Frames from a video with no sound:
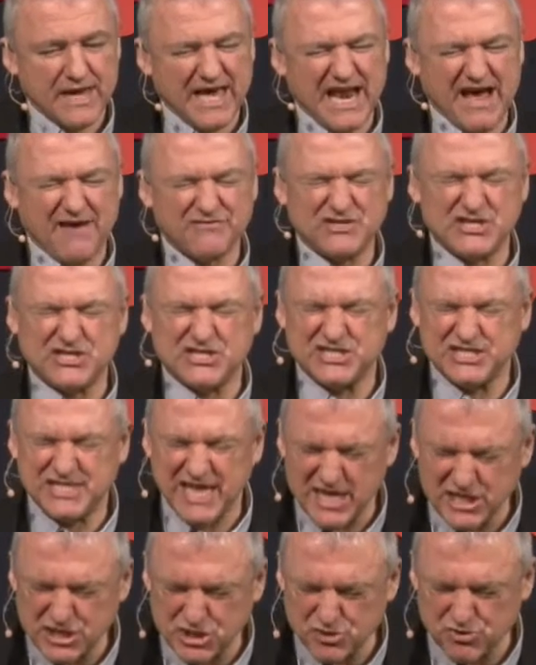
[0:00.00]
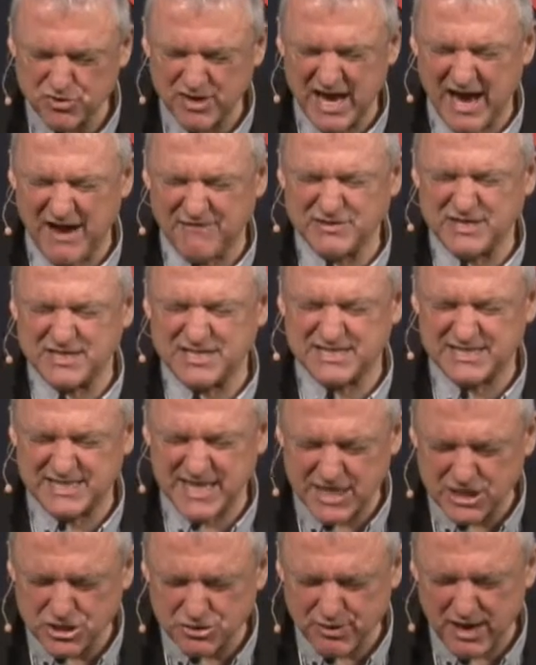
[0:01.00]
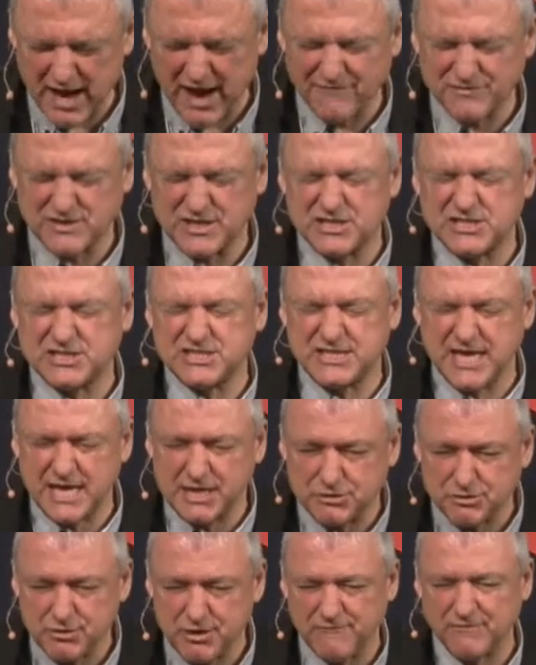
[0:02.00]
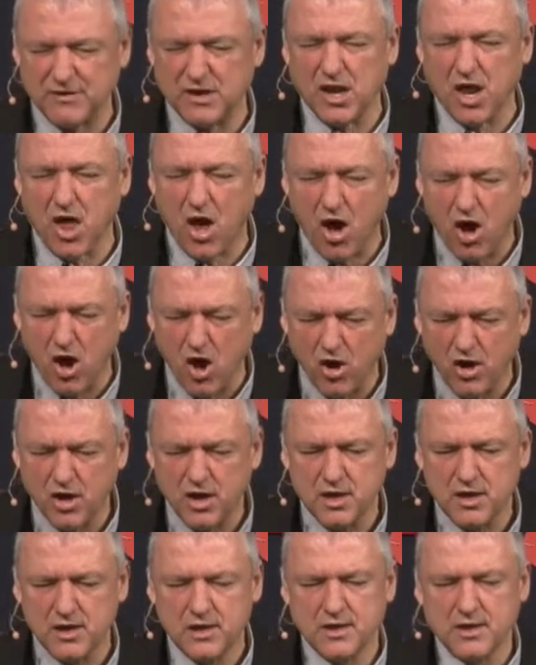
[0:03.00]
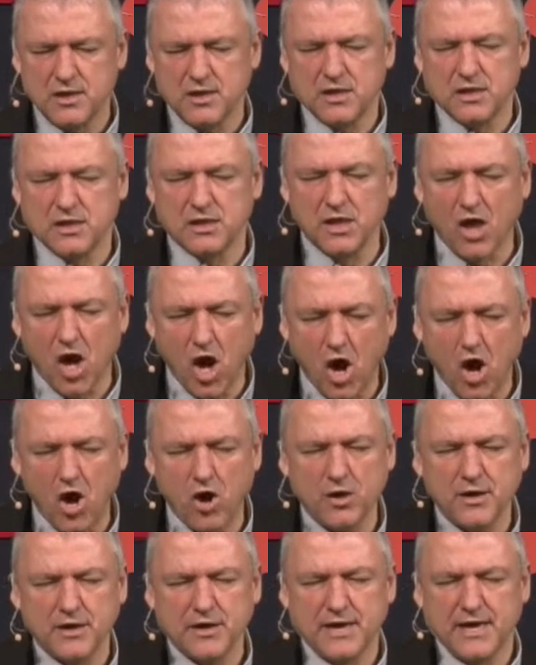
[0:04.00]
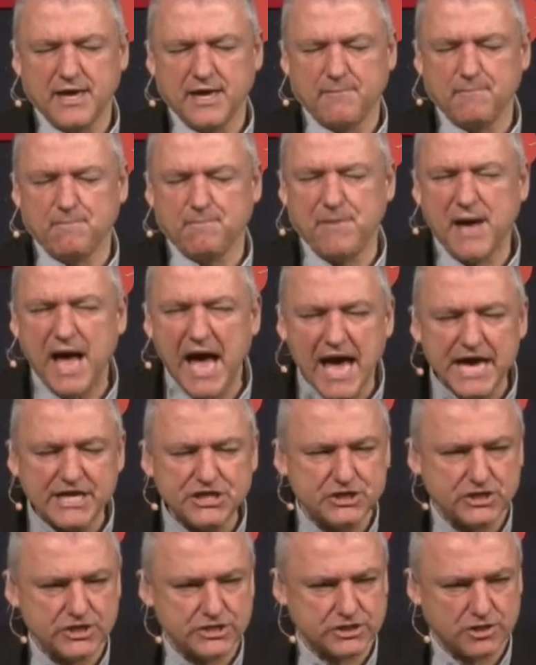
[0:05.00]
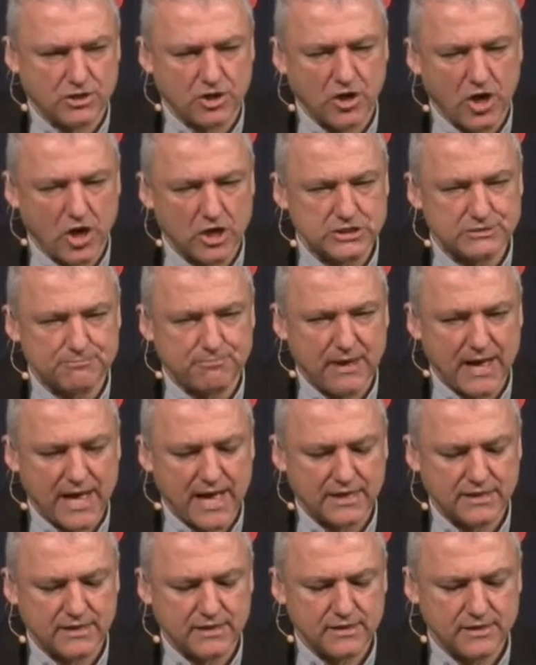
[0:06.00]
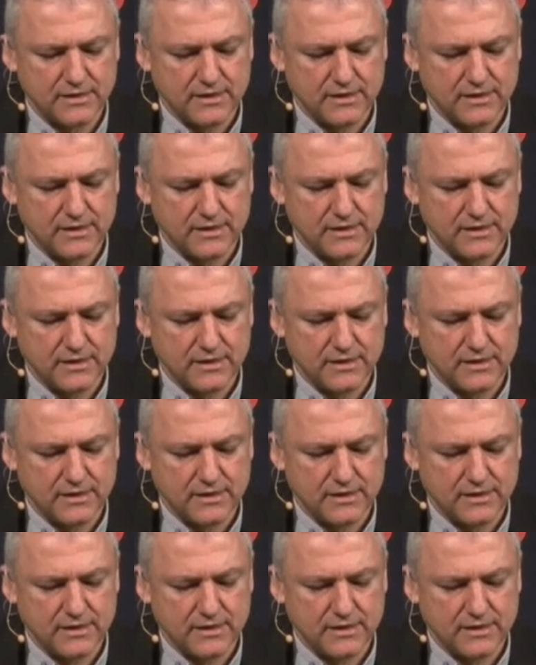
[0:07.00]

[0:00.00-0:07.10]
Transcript: And after century after century after century of long, long patience on God's part,